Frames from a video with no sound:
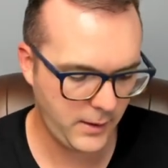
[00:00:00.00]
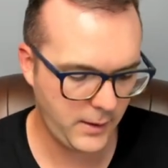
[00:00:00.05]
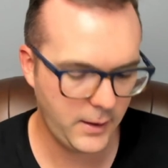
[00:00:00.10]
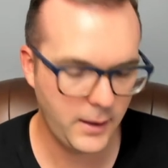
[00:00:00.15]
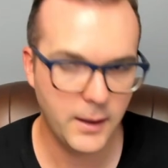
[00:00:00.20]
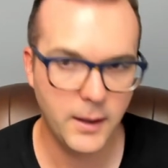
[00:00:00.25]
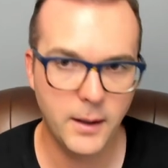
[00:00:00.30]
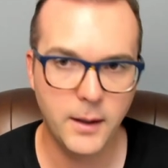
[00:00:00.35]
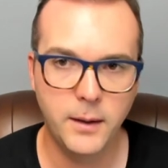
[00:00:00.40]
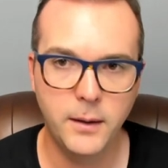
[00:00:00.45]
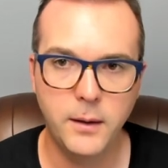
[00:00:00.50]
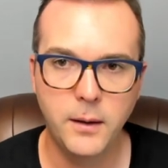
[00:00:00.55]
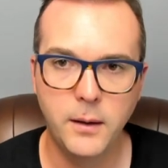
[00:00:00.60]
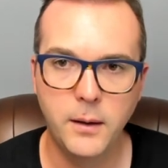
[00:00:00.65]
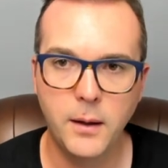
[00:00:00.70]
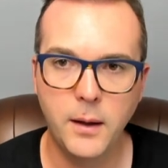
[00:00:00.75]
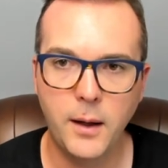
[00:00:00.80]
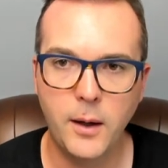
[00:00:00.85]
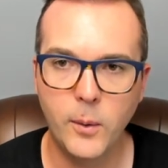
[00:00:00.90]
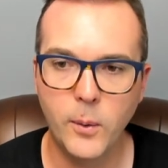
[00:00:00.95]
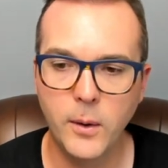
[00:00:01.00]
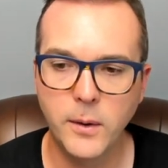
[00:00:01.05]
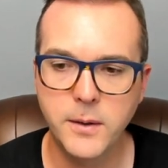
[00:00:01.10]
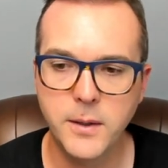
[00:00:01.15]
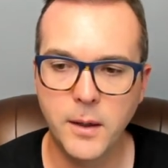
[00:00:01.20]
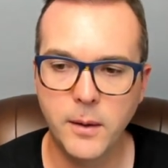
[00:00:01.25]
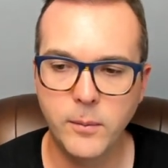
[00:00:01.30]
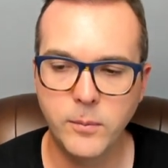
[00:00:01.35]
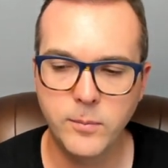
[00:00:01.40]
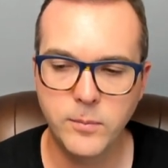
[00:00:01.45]
and I were
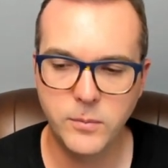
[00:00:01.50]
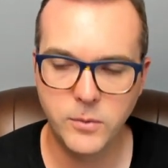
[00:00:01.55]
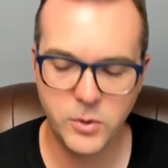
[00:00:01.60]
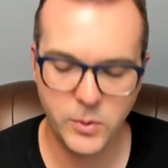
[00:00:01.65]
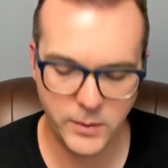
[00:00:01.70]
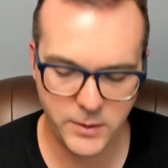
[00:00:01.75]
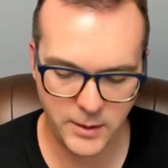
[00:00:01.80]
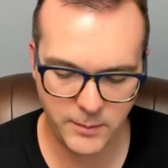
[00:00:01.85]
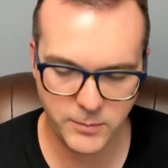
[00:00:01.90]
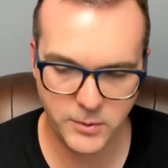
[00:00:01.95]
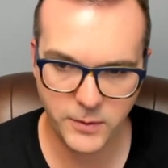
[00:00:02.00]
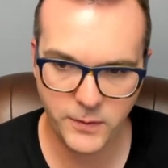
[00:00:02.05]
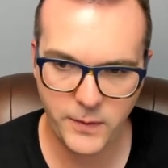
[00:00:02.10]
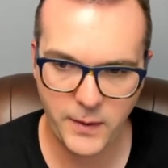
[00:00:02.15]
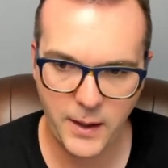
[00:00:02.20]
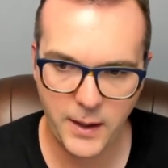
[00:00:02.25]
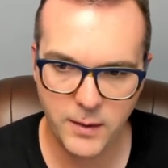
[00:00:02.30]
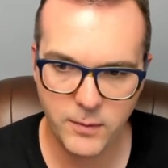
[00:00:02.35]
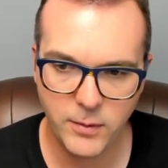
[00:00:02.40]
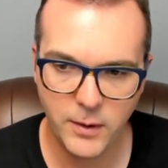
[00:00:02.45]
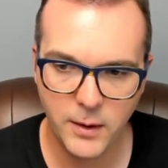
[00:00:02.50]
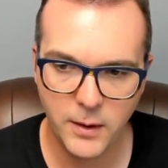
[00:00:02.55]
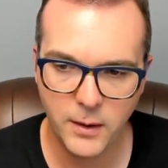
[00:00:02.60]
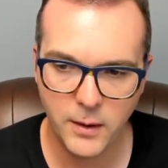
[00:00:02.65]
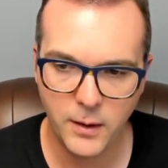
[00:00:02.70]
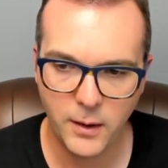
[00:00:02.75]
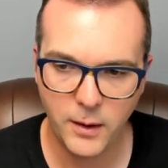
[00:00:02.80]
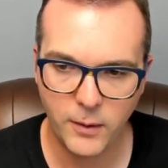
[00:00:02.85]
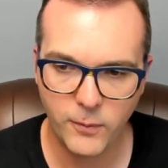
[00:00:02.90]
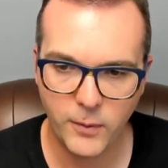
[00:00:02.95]
attempt to attempt to save
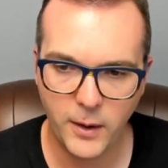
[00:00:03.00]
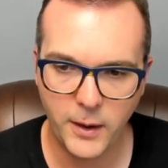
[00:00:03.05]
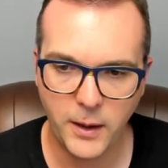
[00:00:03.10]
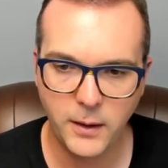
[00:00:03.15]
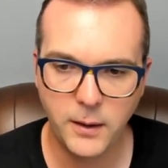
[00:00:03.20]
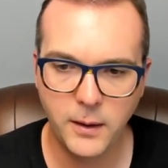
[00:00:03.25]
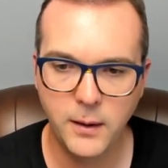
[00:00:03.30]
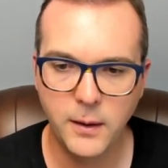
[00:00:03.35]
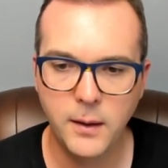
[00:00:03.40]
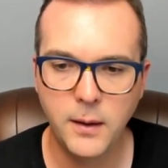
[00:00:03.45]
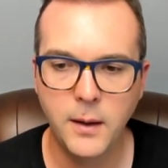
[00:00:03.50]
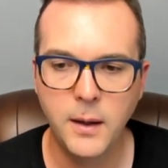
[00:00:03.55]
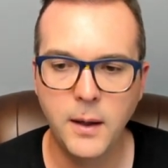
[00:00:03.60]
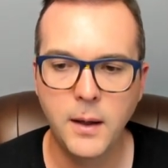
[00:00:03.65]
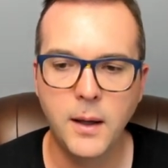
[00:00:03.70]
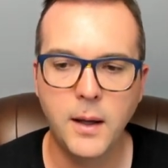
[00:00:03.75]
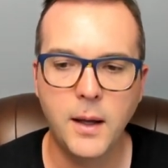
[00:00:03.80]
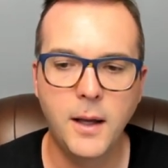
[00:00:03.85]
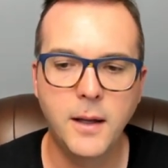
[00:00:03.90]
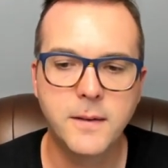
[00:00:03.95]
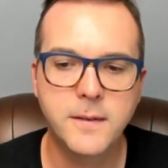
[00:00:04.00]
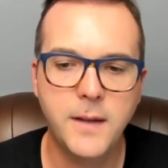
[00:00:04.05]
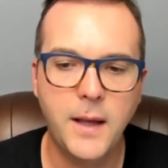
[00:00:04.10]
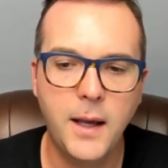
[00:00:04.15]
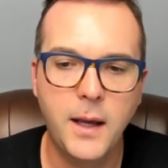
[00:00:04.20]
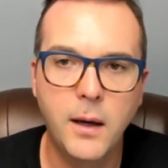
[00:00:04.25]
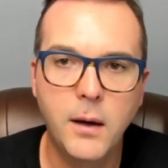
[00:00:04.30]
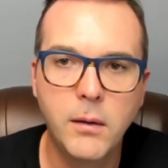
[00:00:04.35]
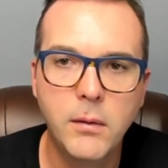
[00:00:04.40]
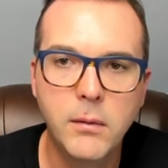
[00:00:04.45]
and run it, it's
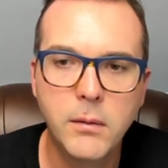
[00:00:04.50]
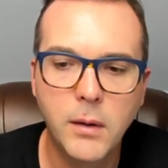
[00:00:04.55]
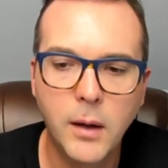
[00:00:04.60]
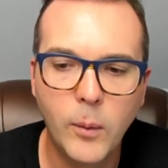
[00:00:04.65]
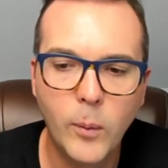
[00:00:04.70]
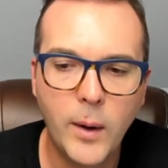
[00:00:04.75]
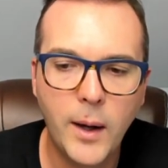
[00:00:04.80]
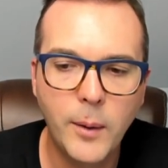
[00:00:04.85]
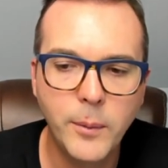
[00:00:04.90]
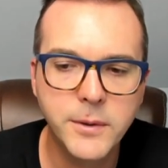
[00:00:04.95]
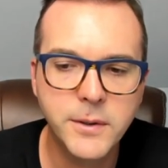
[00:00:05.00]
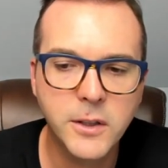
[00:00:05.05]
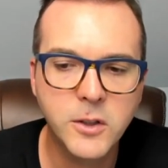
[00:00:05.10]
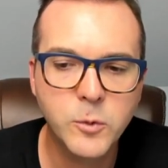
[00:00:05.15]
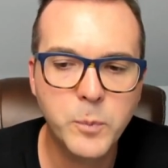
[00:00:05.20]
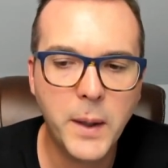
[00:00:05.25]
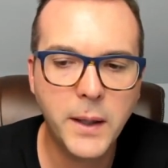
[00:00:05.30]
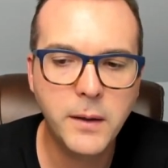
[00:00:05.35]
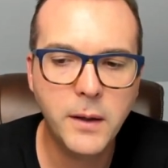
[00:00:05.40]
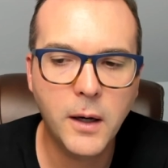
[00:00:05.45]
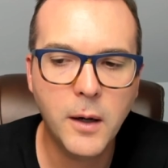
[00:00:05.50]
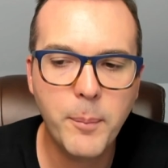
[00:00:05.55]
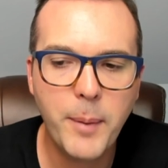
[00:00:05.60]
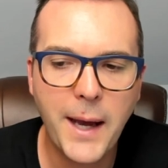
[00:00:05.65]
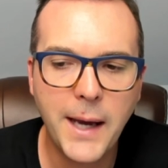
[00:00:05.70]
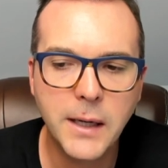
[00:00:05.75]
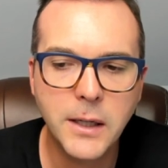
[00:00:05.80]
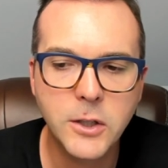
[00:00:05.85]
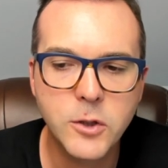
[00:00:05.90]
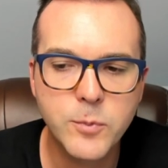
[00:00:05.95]
saying, well, I was expecting a
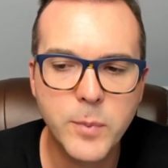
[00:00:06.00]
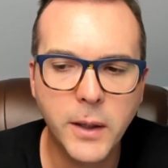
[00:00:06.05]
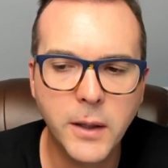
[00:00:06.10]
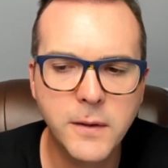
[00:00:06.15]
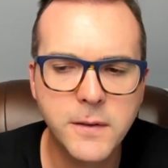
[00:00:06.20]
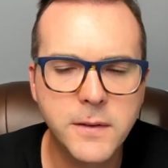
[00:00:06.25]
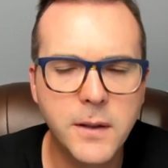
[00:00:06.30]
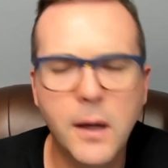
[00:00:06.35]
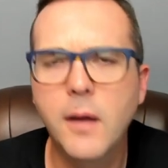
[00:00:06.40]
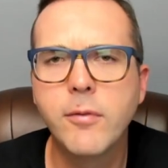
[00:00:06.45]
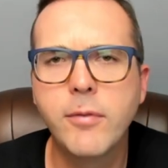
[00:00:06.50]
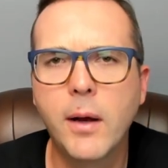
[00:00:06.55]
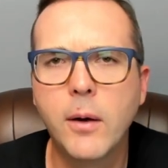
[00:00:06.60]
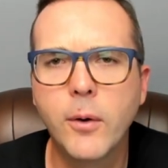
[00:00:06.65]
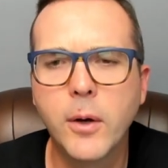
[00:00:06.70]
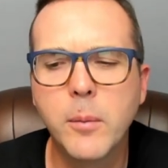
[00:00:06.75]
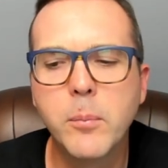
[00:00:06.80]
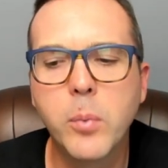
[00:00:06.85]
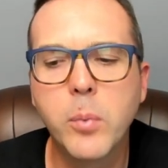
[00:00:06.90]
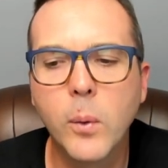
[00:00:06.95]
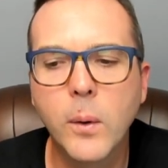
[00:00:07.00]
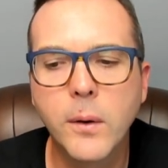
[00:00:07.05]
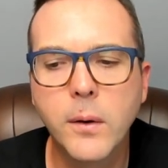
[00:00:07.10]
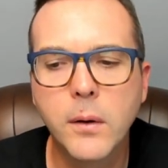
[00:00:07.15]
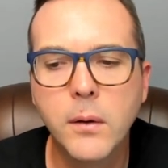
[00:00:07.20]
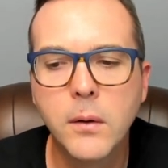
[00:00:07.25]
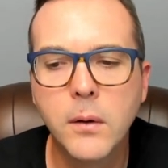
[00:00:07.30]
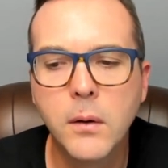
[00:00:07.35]
package, but instead I found import.